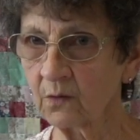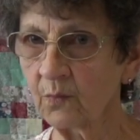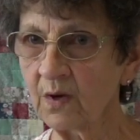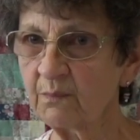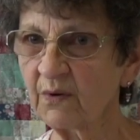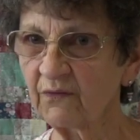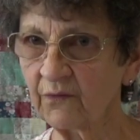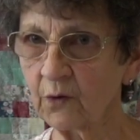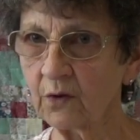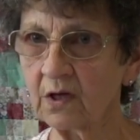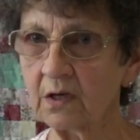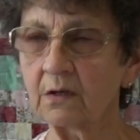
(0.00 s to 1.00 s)
we
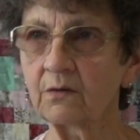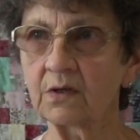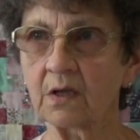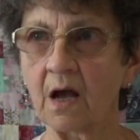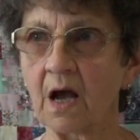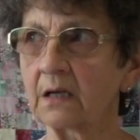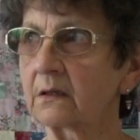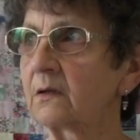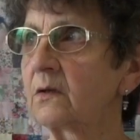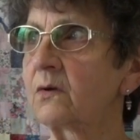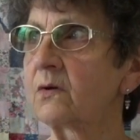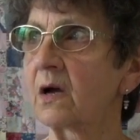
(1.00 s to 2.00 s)
prefer to use the hot
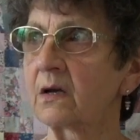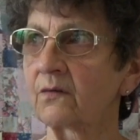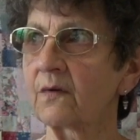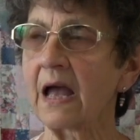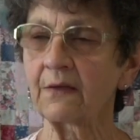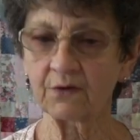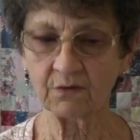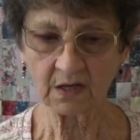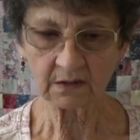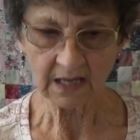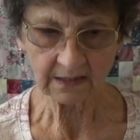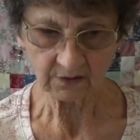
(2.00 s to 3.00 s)
glue gun rather
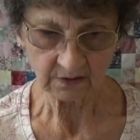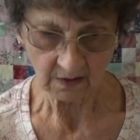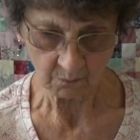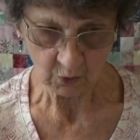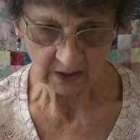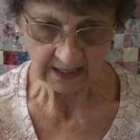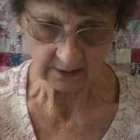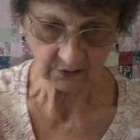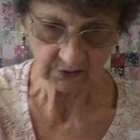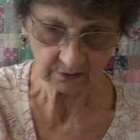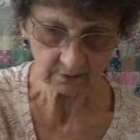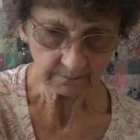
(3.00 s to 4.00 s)
than let someone
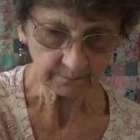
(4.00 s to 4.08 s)
else